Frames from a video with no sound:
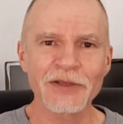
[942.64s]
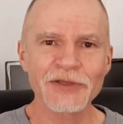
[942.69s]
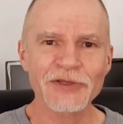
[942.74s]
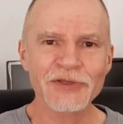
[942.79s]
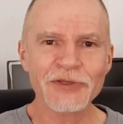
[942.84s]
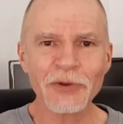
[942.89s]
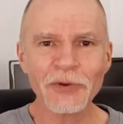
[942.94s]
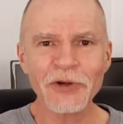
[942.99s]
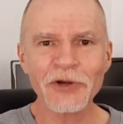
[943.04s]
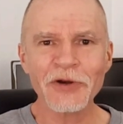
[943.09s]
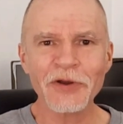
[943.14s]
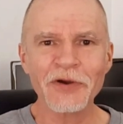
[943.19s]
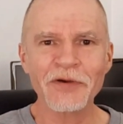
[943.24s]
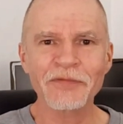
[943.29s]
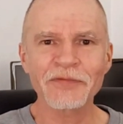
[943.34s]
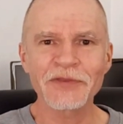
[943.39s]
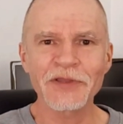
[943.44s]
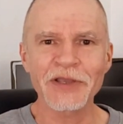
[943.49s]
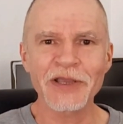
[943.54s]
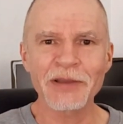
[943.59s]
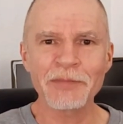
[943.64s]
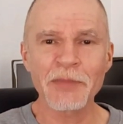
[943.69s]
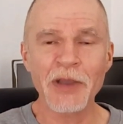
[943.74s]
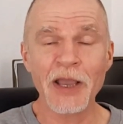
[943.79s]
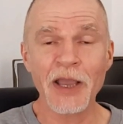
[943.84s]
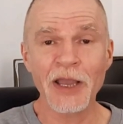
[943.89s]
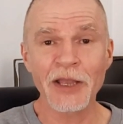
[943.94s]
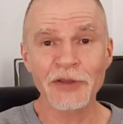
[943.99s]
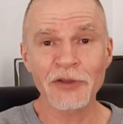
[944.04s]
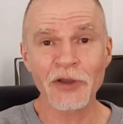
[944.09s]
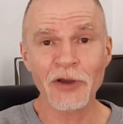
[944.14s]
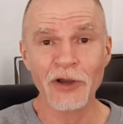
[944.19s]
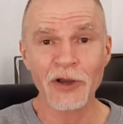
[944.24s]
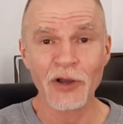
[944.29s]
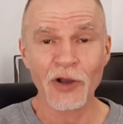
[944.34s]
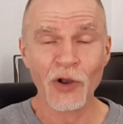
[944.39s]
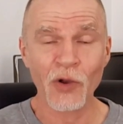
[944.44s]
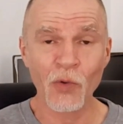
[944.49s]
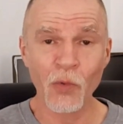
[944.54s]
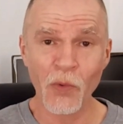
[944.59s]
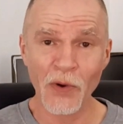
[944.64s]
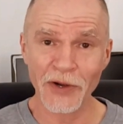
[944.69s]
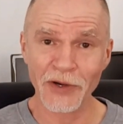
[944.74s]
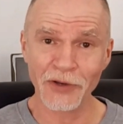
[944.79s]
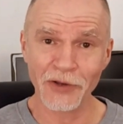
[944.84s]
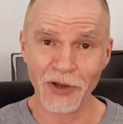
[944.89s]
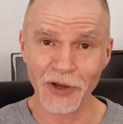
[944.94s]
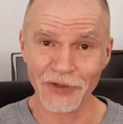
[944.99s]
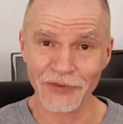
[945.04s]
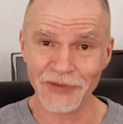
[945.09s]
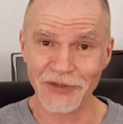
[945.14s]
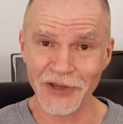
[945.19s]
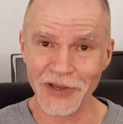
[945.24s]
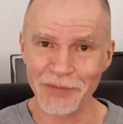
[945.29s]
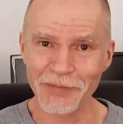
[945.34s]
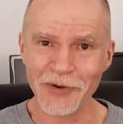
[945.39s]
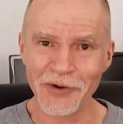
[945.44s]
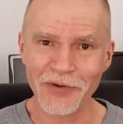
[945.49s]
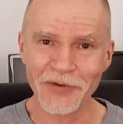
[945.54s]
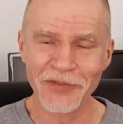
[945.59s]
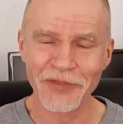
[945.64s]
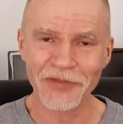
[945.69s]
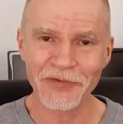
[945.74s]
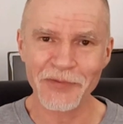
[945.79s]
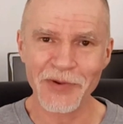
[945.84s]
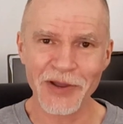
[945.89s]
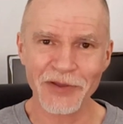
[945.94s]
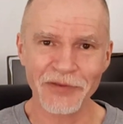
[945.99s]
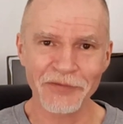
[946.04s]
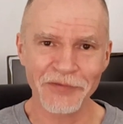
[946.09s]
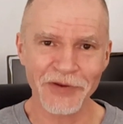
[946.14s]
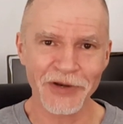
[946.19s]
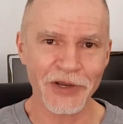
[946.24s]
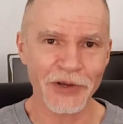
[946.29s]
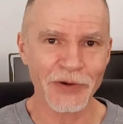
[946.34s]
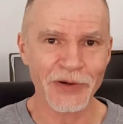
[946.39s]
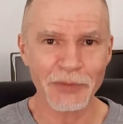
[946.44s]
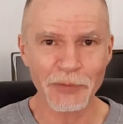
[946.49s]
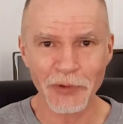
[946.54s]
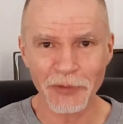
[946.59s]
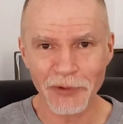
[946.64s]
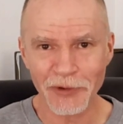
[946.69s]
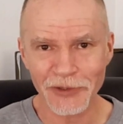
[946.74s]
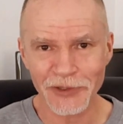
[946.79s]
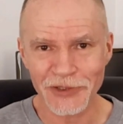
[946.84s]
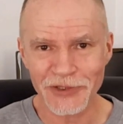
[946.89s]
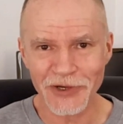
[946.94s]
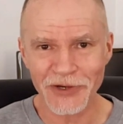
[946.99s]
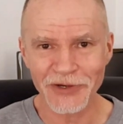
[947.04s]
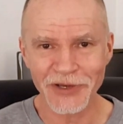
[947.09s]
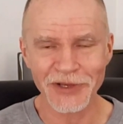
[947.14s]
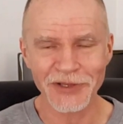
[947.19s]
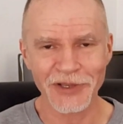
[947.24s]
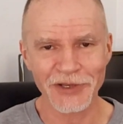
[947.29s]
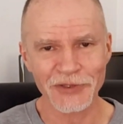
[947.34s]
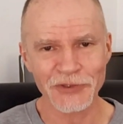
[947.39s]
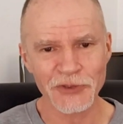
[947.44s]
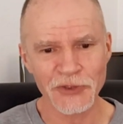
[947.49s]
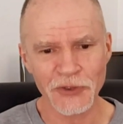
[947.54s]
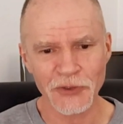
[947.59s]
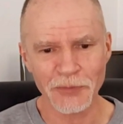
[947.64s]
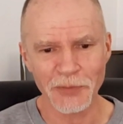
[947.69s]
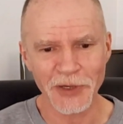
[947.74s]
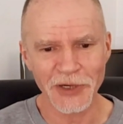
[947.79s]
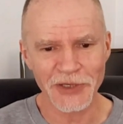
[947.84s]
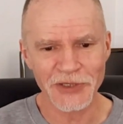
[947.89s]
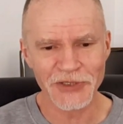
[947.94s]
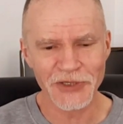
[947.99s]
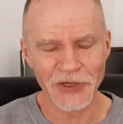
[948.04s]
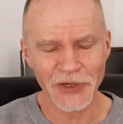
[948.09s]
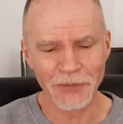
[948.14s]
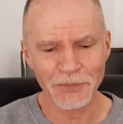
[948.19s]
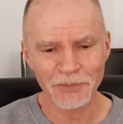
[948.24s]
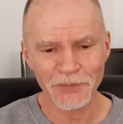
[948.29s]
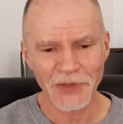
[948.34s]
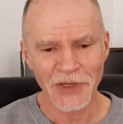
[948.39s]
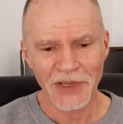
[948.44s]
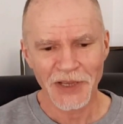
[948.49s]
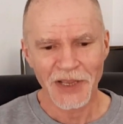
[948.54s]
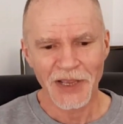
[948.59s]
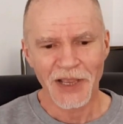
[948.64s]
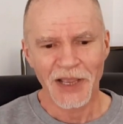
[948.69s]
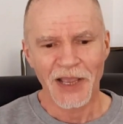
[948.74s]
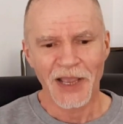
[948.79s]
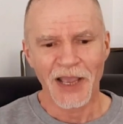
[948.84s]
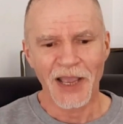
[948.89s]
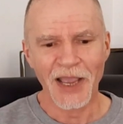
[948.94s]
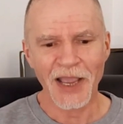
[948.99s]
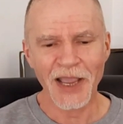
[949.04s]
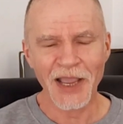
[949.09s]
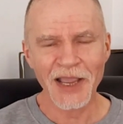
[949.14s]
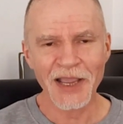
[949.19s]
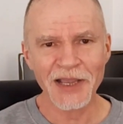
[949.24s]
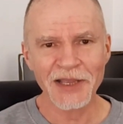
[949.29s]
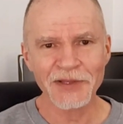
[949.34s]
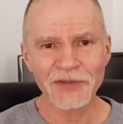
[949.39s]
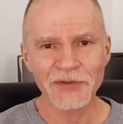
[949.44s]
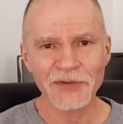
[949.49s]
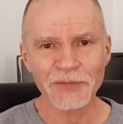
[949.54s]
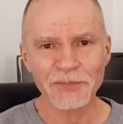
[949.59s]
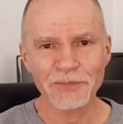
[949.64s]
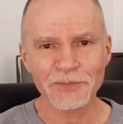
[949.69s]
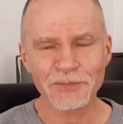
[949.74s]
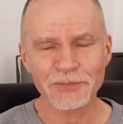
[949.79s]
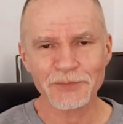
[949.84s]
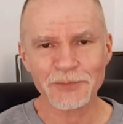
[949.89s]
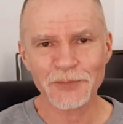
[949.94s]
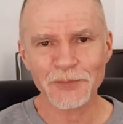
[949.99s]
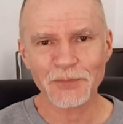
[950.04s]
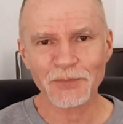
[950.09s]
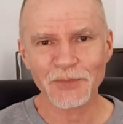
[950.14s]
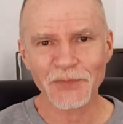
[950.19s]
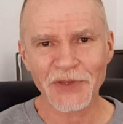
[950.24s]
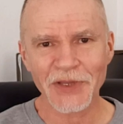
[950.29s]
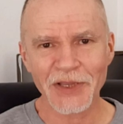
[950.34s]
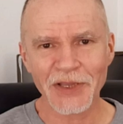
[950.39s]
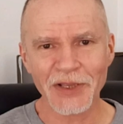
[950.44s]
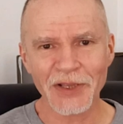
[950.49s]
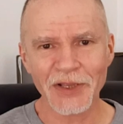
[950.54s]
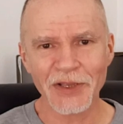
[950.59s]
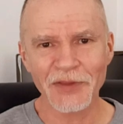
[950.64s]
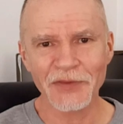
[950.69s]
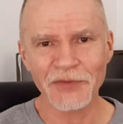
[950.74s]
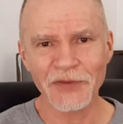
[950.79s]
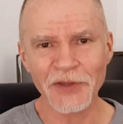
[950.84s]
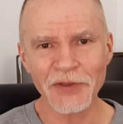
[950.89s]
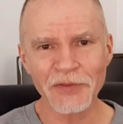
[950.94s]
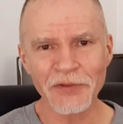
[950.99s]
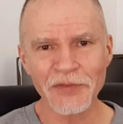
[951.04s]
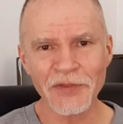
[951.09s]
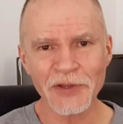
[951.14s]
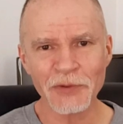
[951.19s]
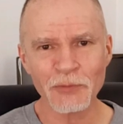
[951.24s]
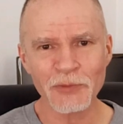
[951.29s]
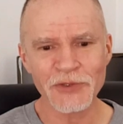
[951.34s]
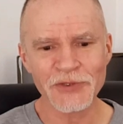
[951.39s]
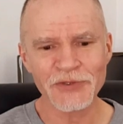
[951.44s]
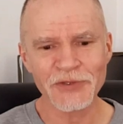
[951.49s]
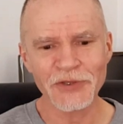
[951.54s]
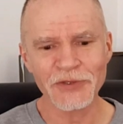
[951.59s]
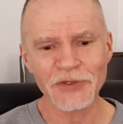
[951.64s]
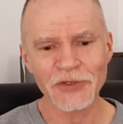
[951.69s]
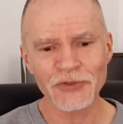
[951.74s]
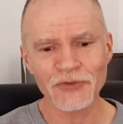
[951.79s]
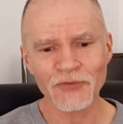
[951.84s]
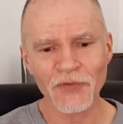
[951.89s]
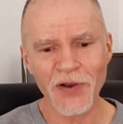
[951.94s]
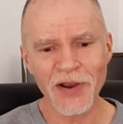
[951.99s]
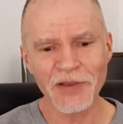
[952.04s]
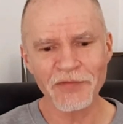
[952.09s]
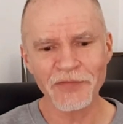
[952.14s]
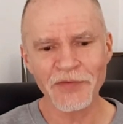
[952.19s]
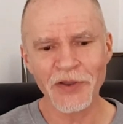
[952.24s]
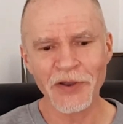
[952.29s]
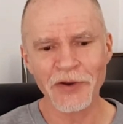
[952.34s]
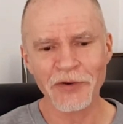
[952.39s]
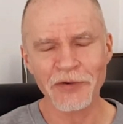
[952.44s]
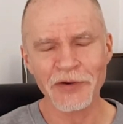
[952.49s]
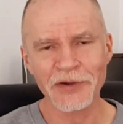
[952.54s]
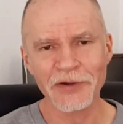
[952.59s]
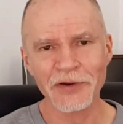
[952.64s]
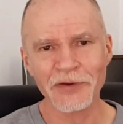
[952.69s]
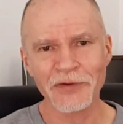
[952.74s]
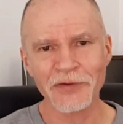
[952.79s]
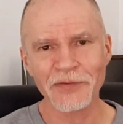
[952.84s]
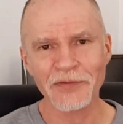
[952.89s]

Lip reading: started off dim and got quite a lot dimmer throughout the video, and we were only talking like 2 minutes here. And the other thing was that the drive current